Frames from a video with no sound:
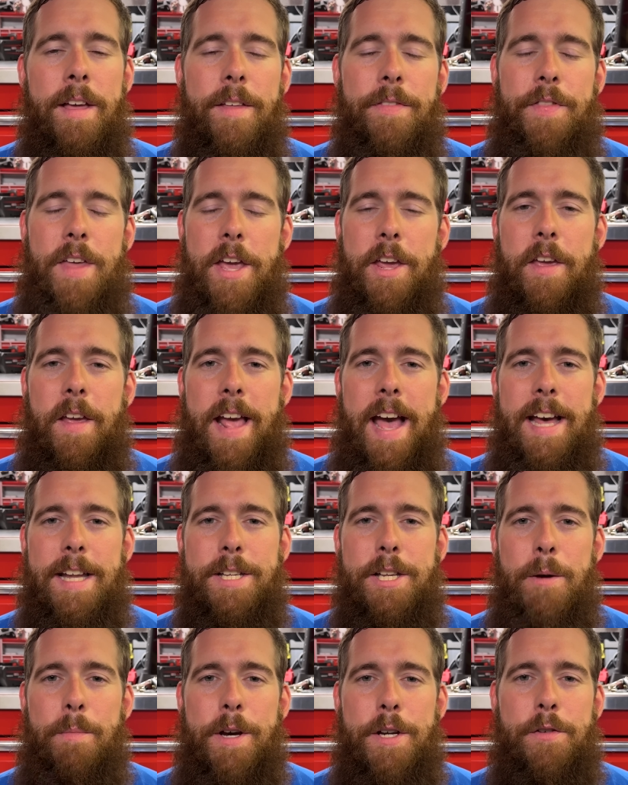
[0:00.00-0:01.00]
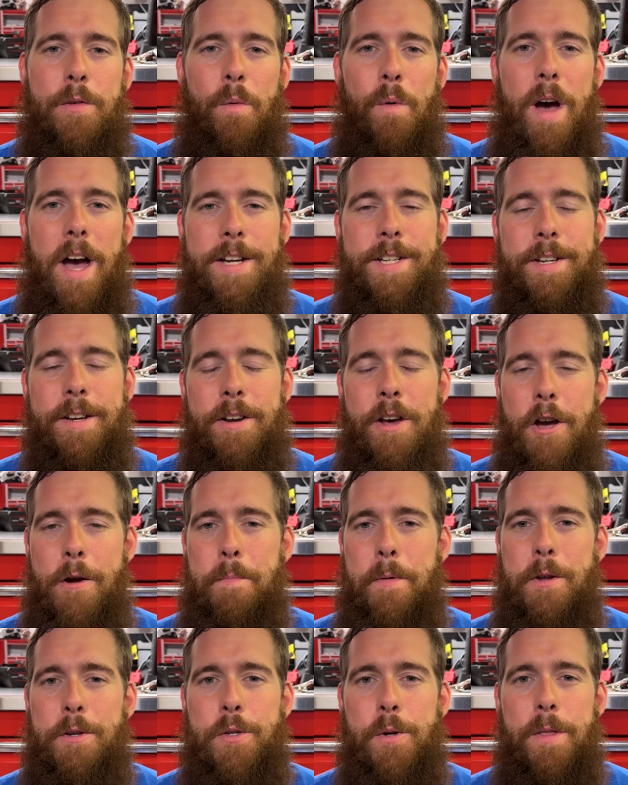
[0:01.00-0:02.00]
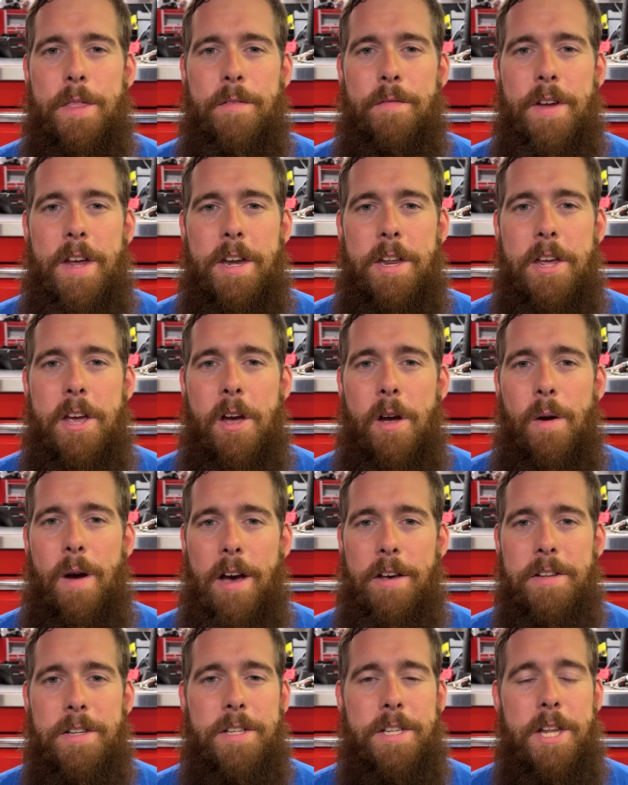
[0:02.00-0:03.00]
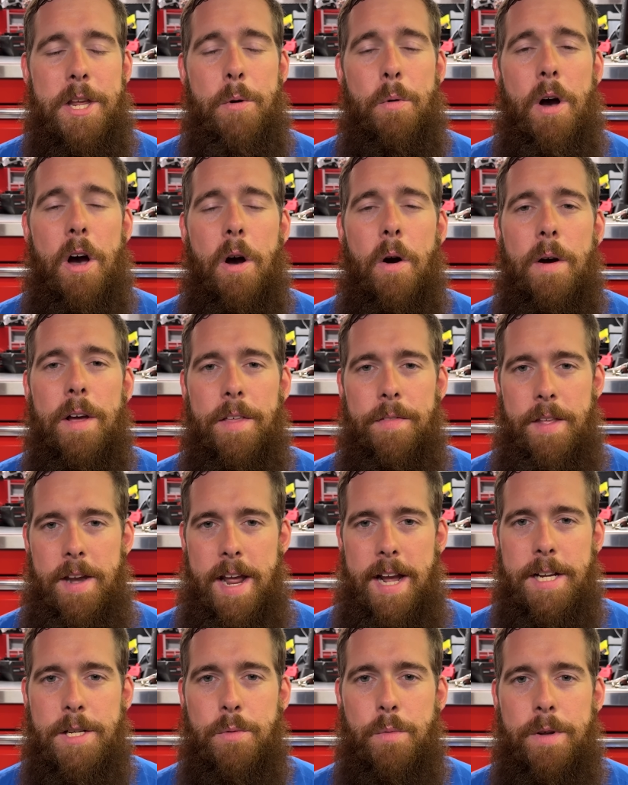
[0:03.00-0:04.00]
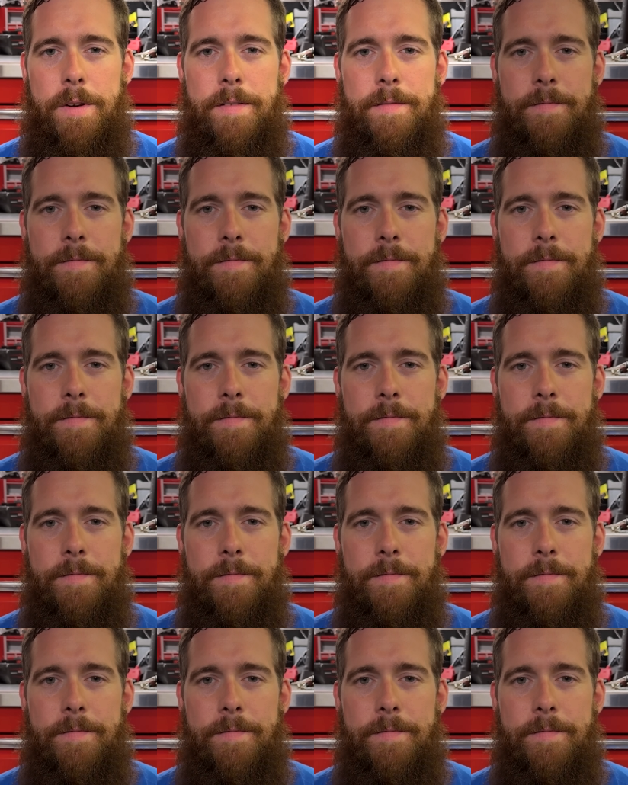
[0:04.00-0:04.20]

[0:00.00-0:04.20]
Thank you guys so much for watching. Hope you enjoyed the video. I'll see you all in the next one.